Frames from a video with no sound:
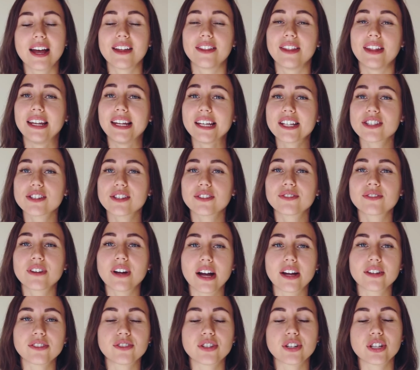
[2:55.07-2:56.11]
The list of
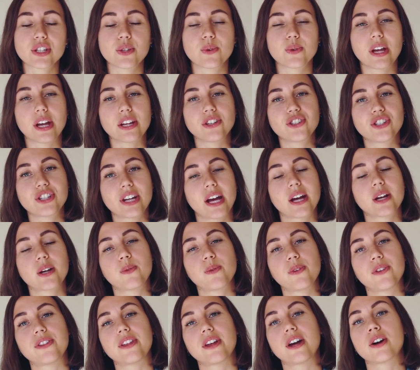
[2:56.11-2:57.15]
countries you can check
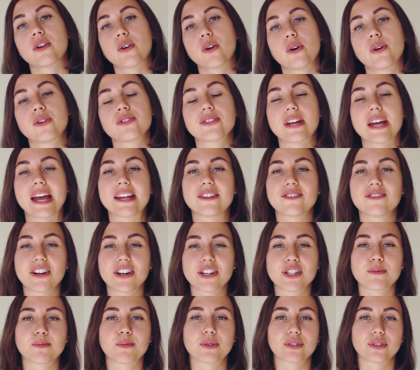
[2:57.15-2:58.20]
with the Road and
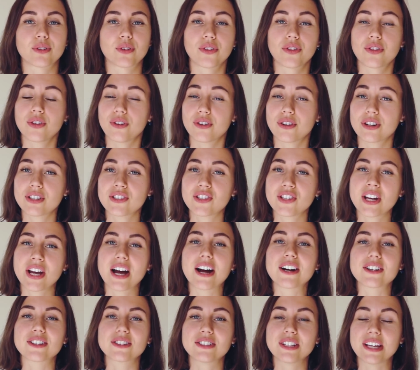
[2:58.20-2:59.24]
Transport Authority,
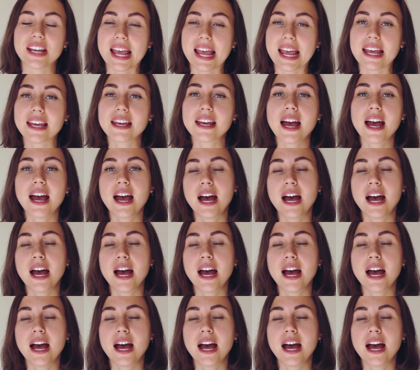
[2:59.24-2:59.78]
RTA.